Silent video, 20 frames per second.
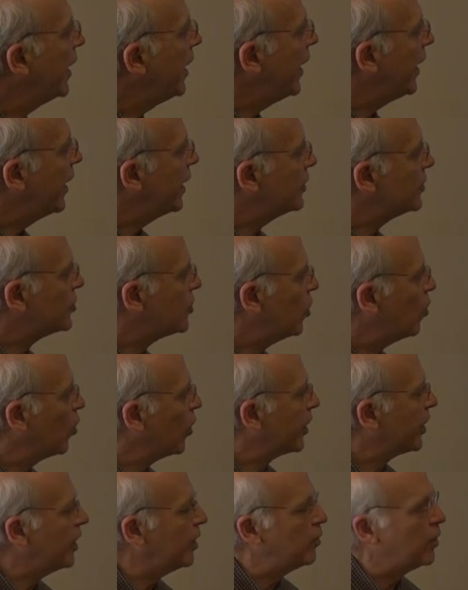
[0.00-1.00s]
And so
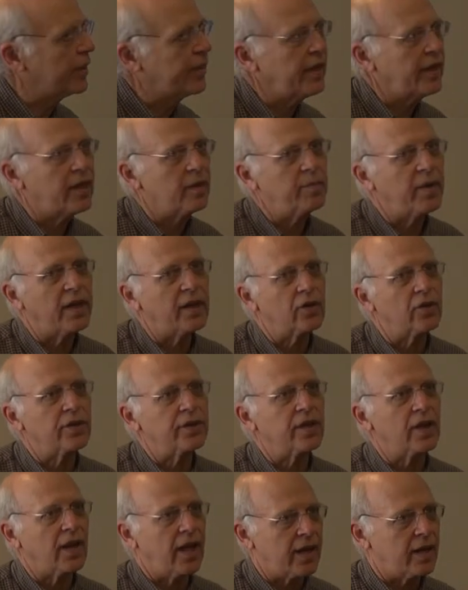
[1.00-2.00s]
working with him, I
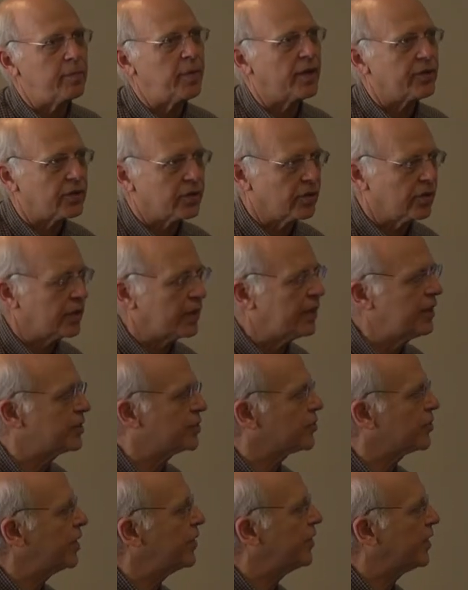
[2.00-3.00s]
learned a lot about the early
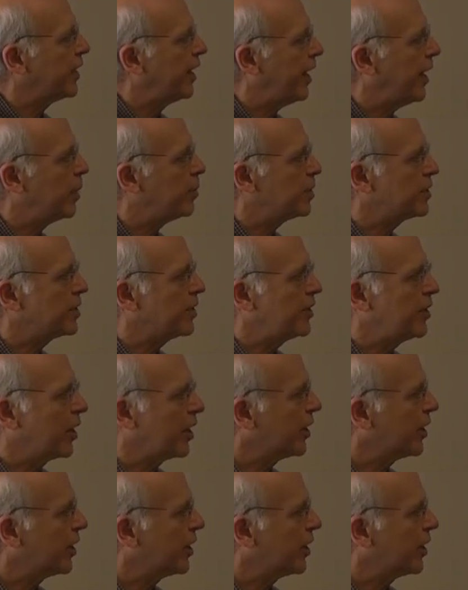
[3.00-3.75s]
history of the campus and the